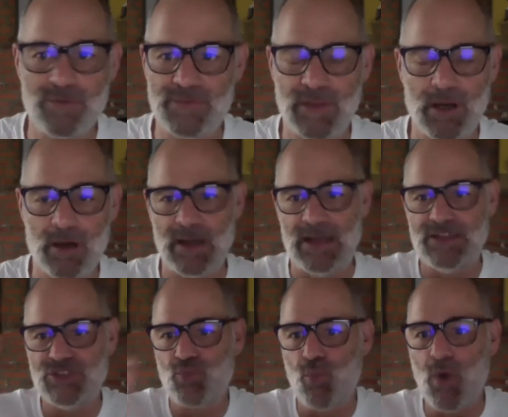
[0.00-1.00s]
there and just
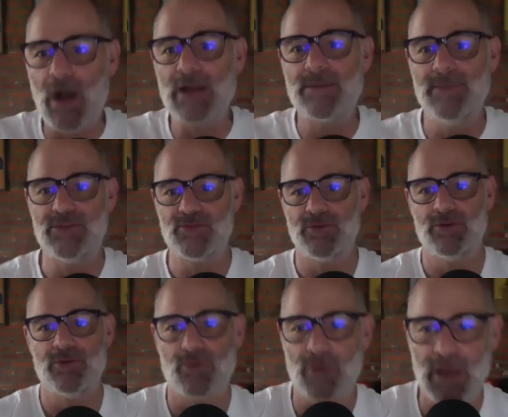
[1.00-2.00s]
walk me through to
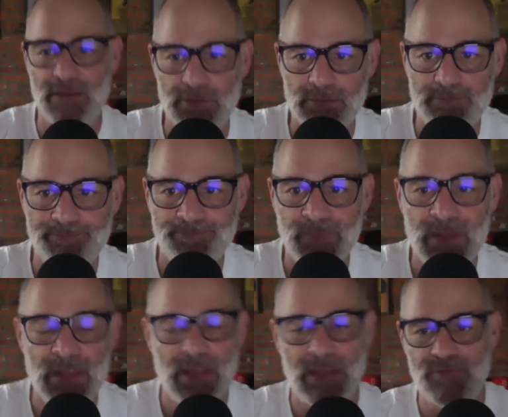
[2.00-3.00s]
arrival.
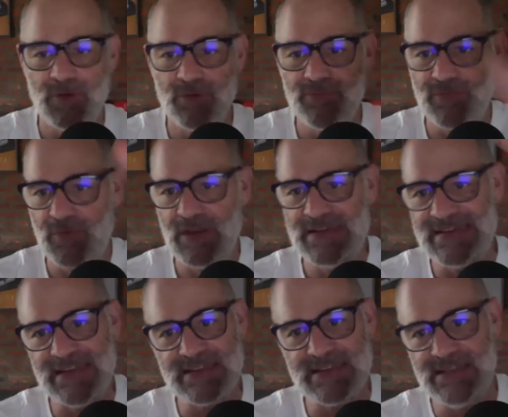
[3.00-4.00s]
If your front
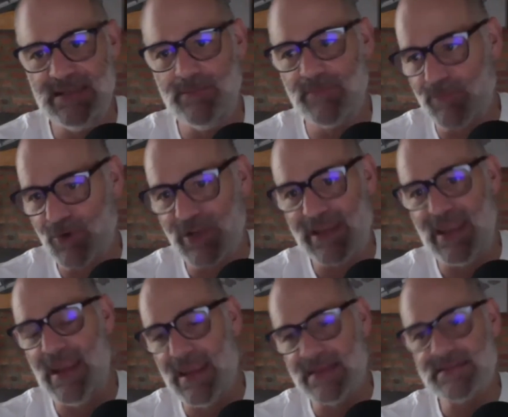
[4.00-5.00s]
desk team member
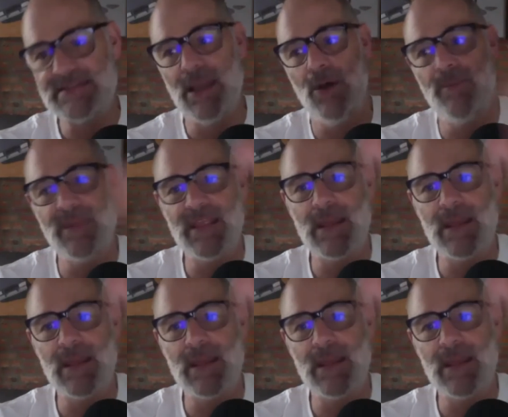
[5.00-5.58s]
can't tell me that